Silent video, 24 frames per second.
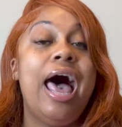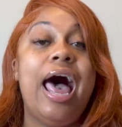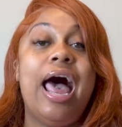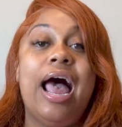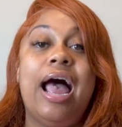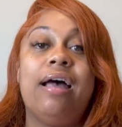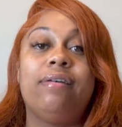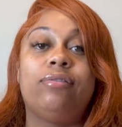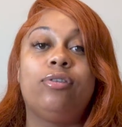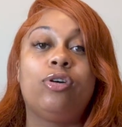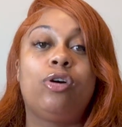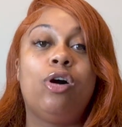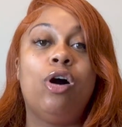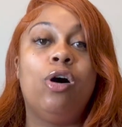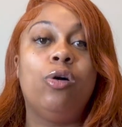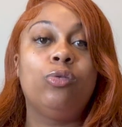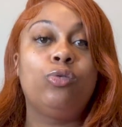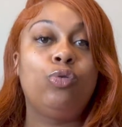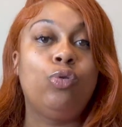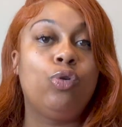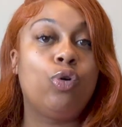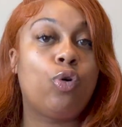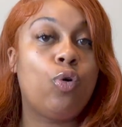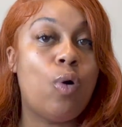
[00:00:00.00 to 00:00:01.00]
I have to go
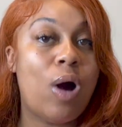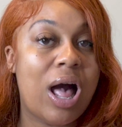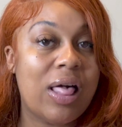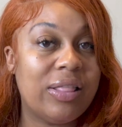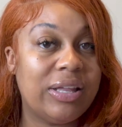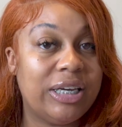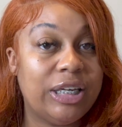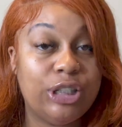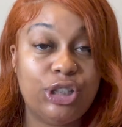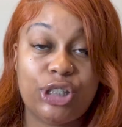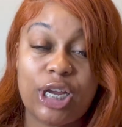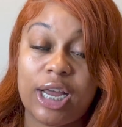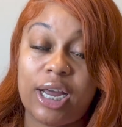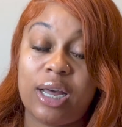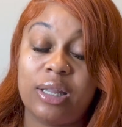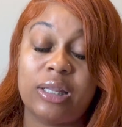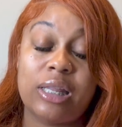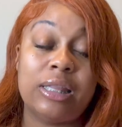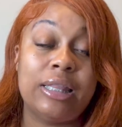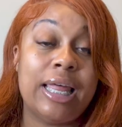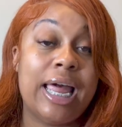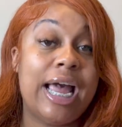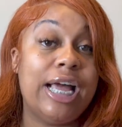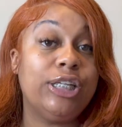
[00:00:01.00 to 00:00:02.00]
do the quality check of
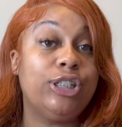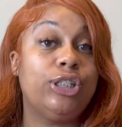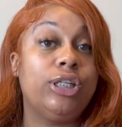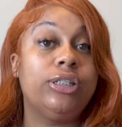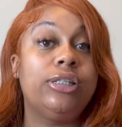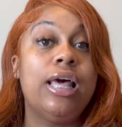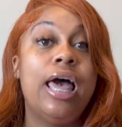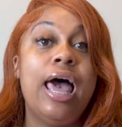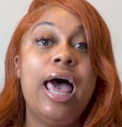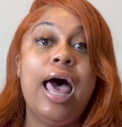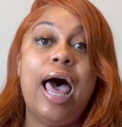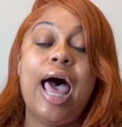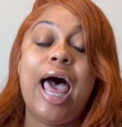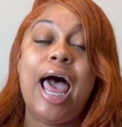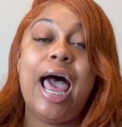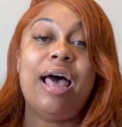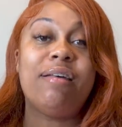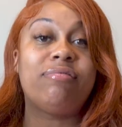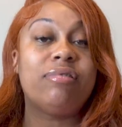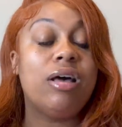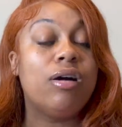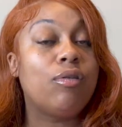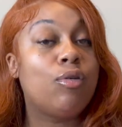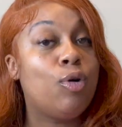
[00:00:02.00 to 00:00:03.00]
the lashes. I
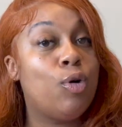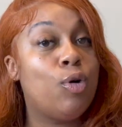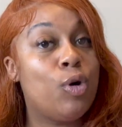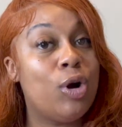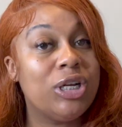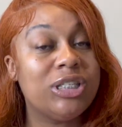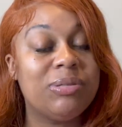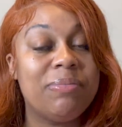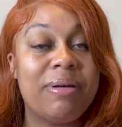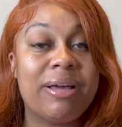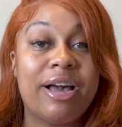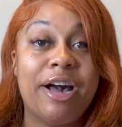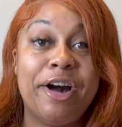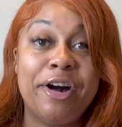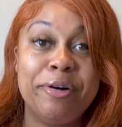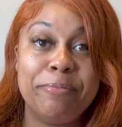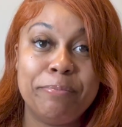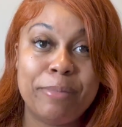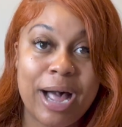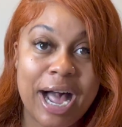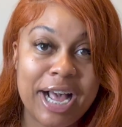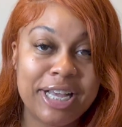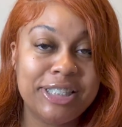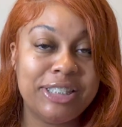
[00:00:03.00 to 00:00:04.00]
have to, of course, make an
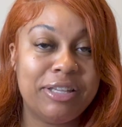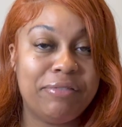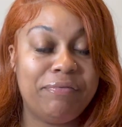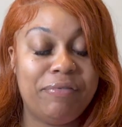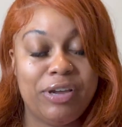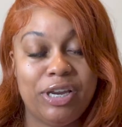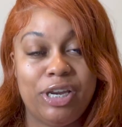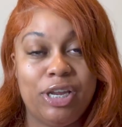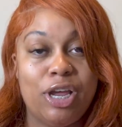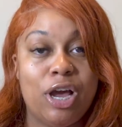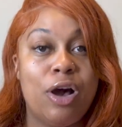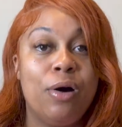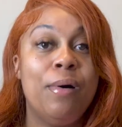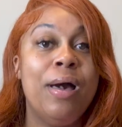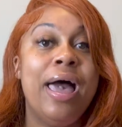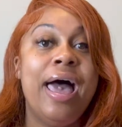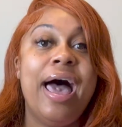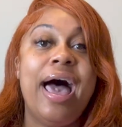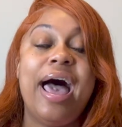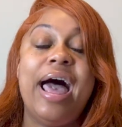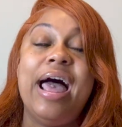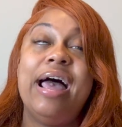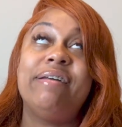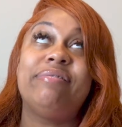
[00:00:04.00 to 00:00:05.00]
unboxing video.
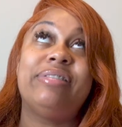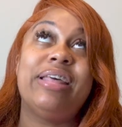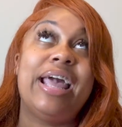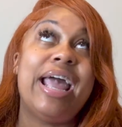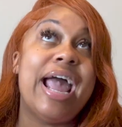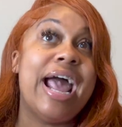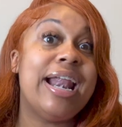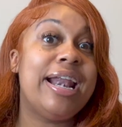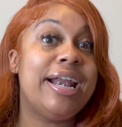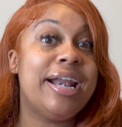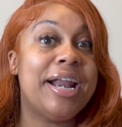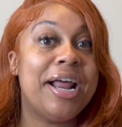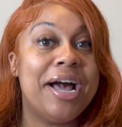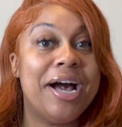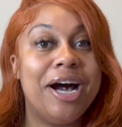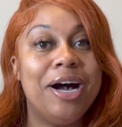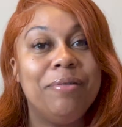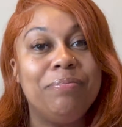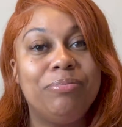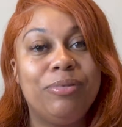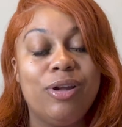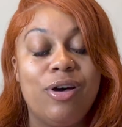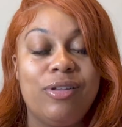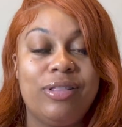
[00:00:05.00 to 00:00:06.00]
I have to edit and
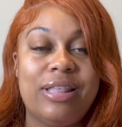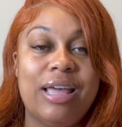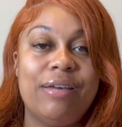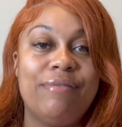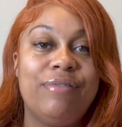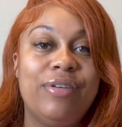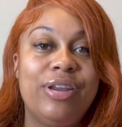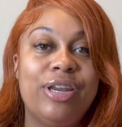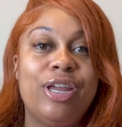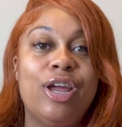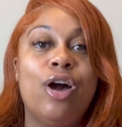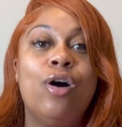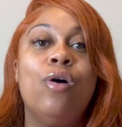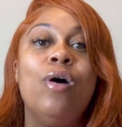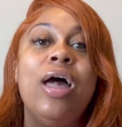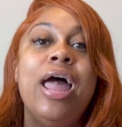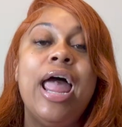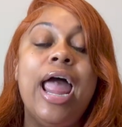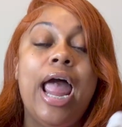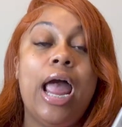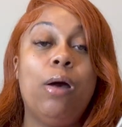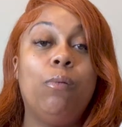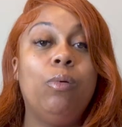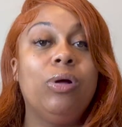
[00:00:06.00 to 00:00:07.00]
upload that video.
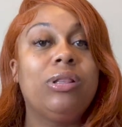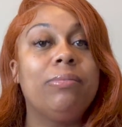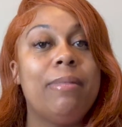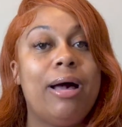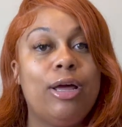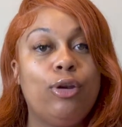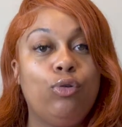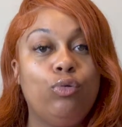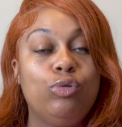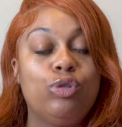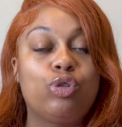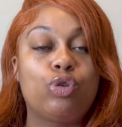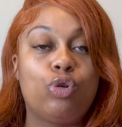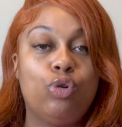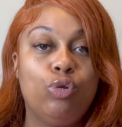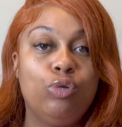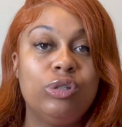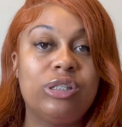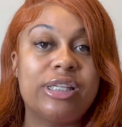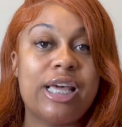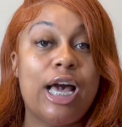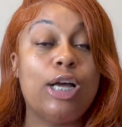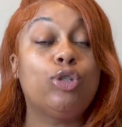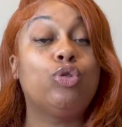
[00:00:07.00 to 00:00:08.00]
And with my new school
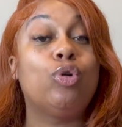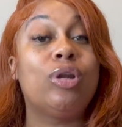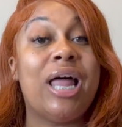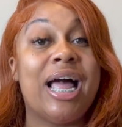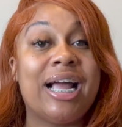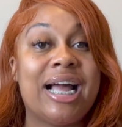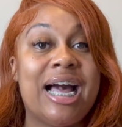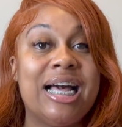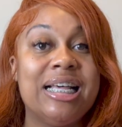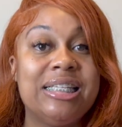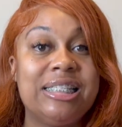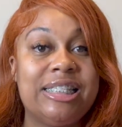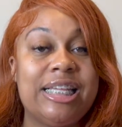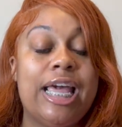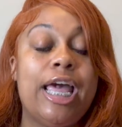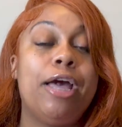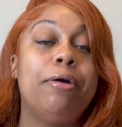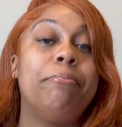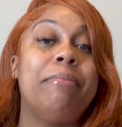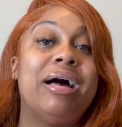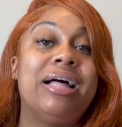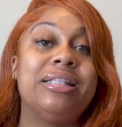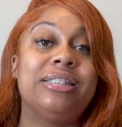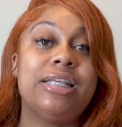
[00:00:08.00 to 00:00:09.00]
schedule, like I
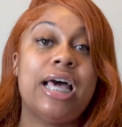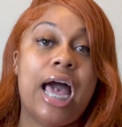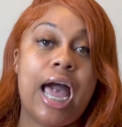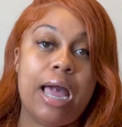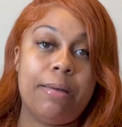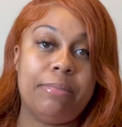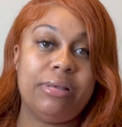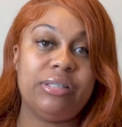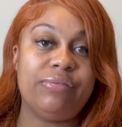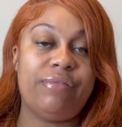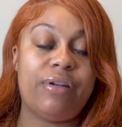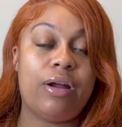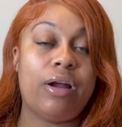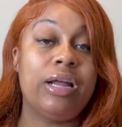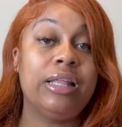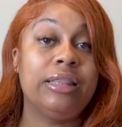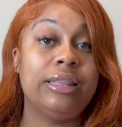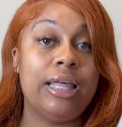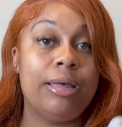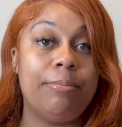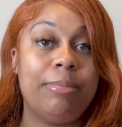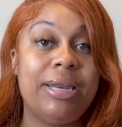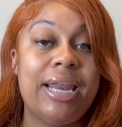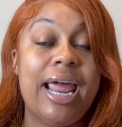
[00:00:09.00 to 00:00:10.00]
said, my time is very
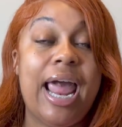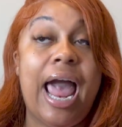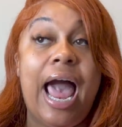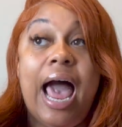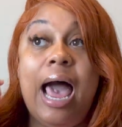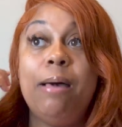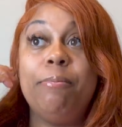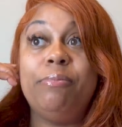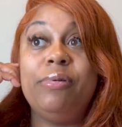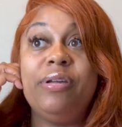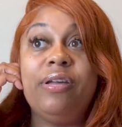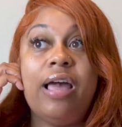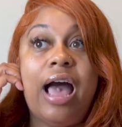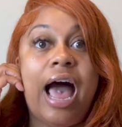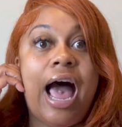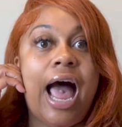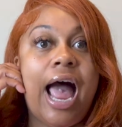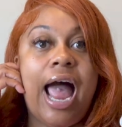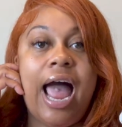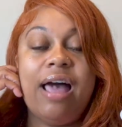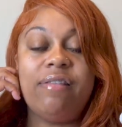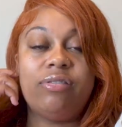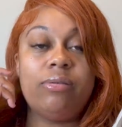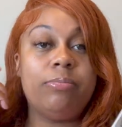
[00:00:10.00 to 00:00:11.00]
limited. I be, I
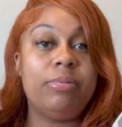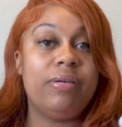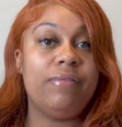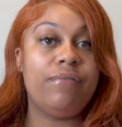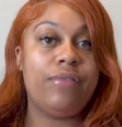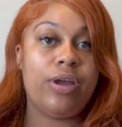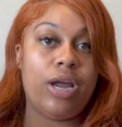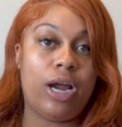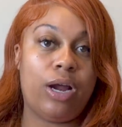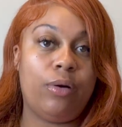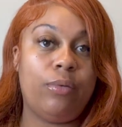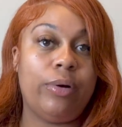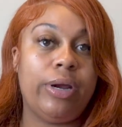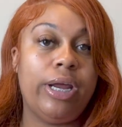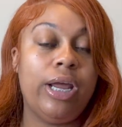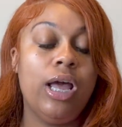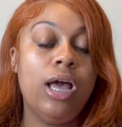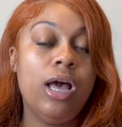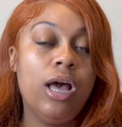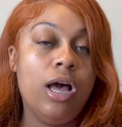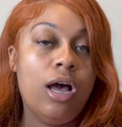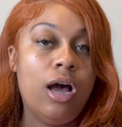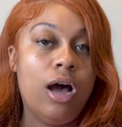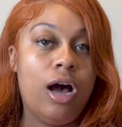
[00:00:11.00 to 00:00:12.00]
have to be very
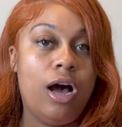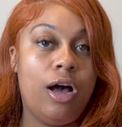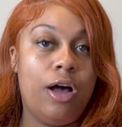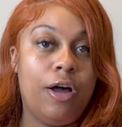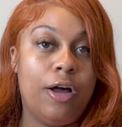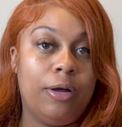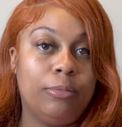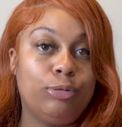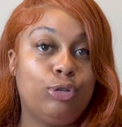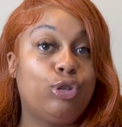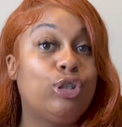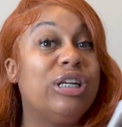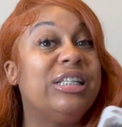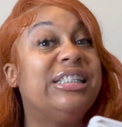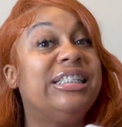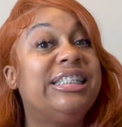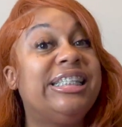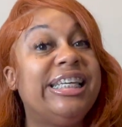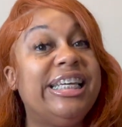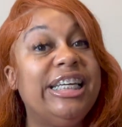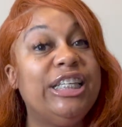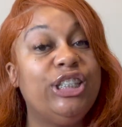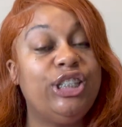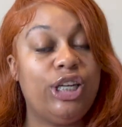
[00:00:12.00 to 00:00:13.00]
um,
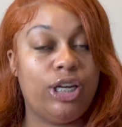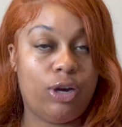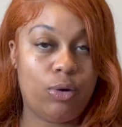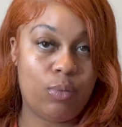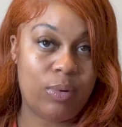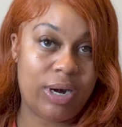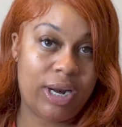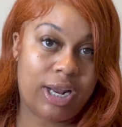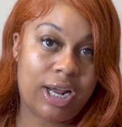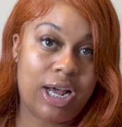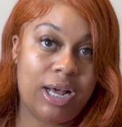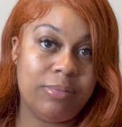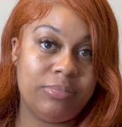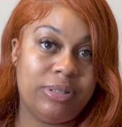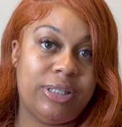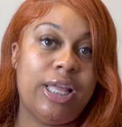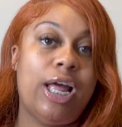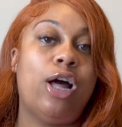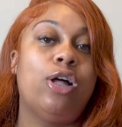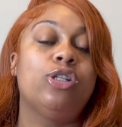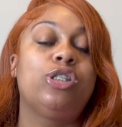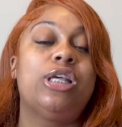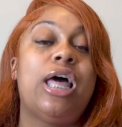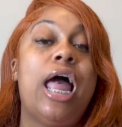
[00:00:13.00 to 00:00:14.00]
strategic when it comes
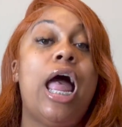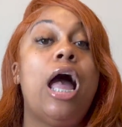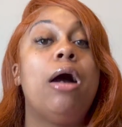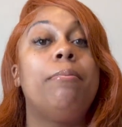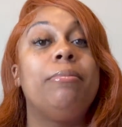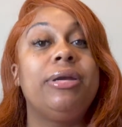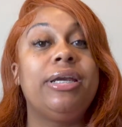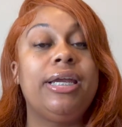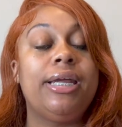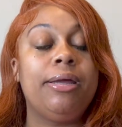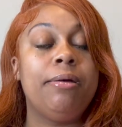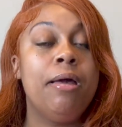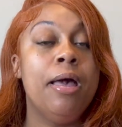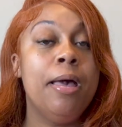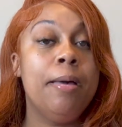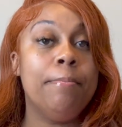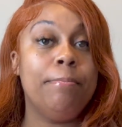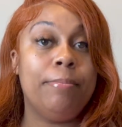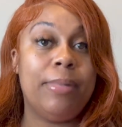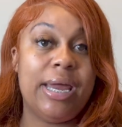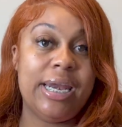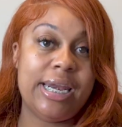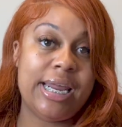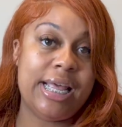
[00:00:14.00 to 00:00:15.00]
down to how many
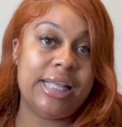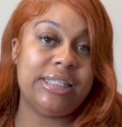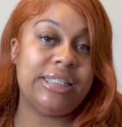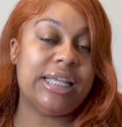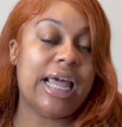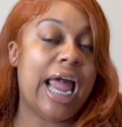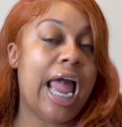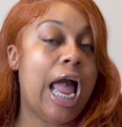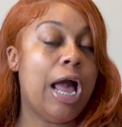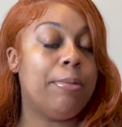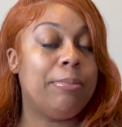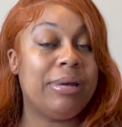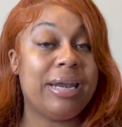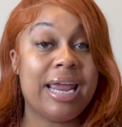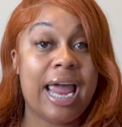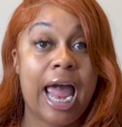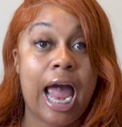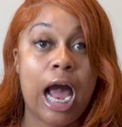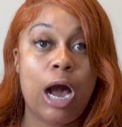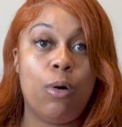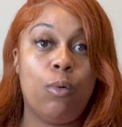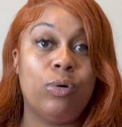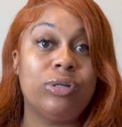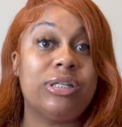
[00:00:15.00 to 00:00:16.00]
minutes and how many
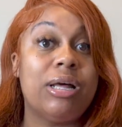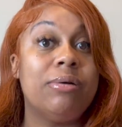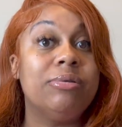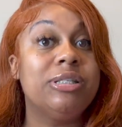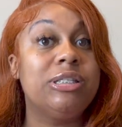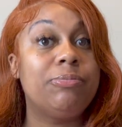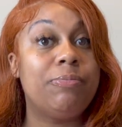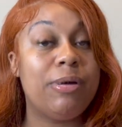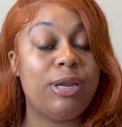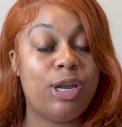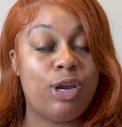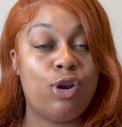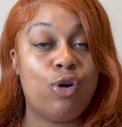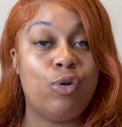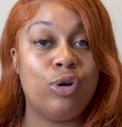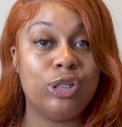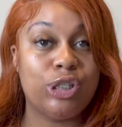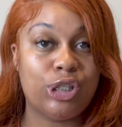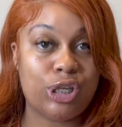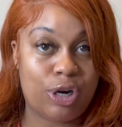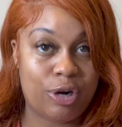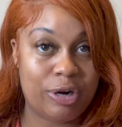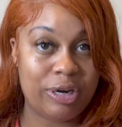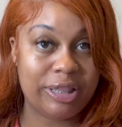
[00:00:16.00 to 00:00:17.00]
hours I'm spending on
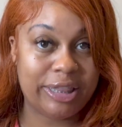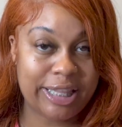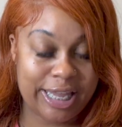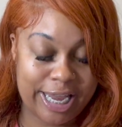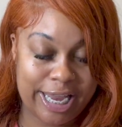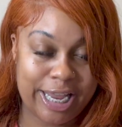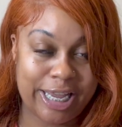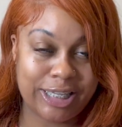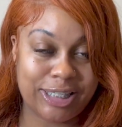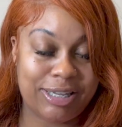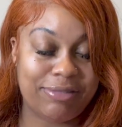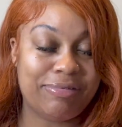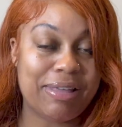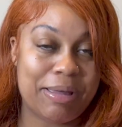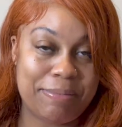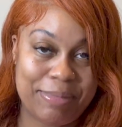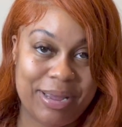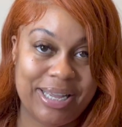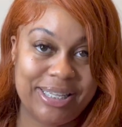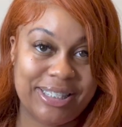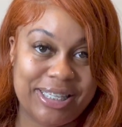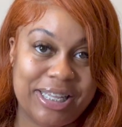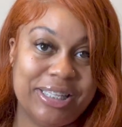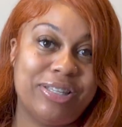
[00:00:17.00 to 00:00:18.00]
certain things, if that
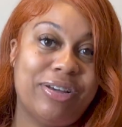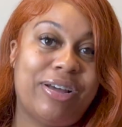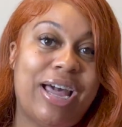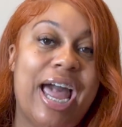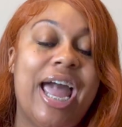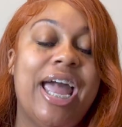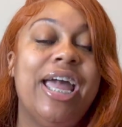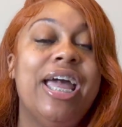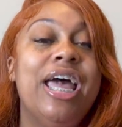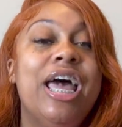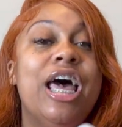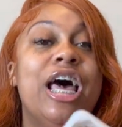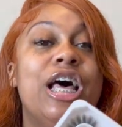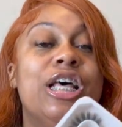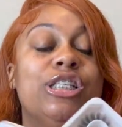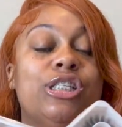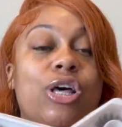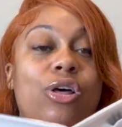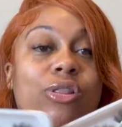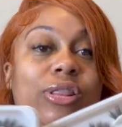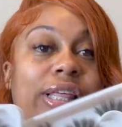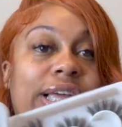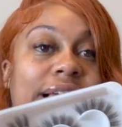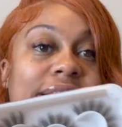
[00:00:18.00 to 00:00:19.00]
makes sense, okay?
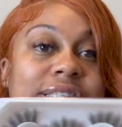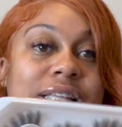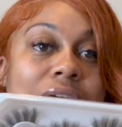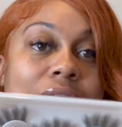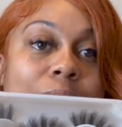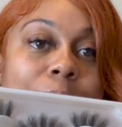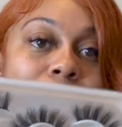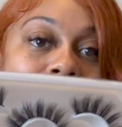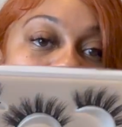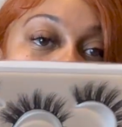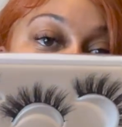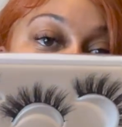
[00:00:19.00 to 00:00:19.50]
So these are my